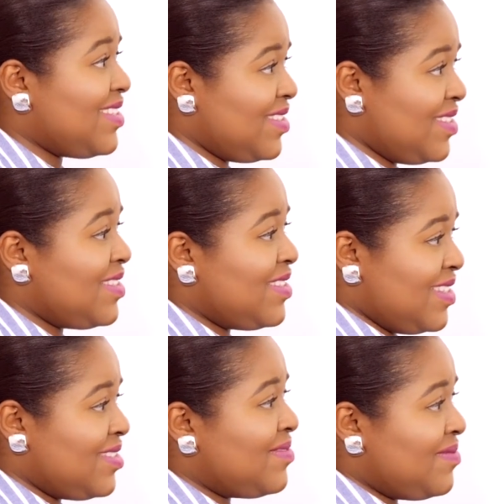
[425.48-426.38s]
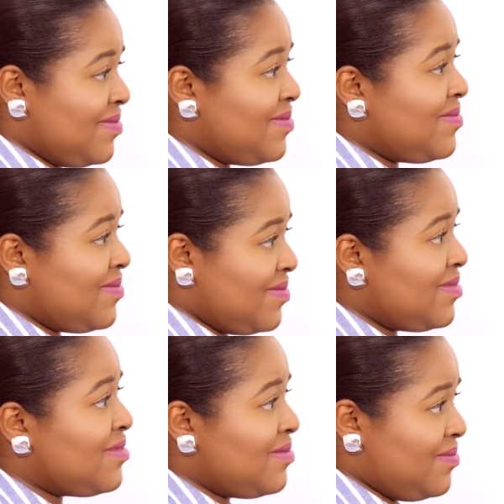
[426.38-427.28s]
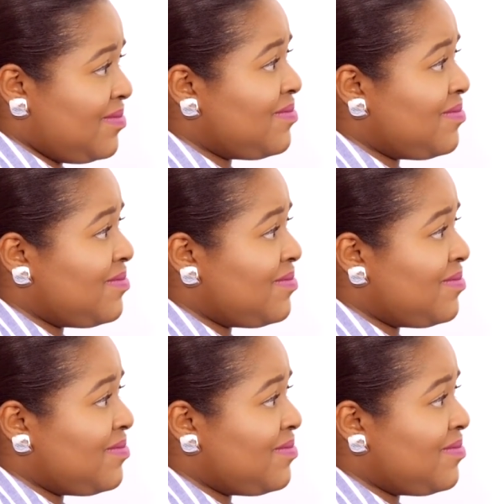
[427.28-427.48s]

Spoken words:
Then when you come home and you choose to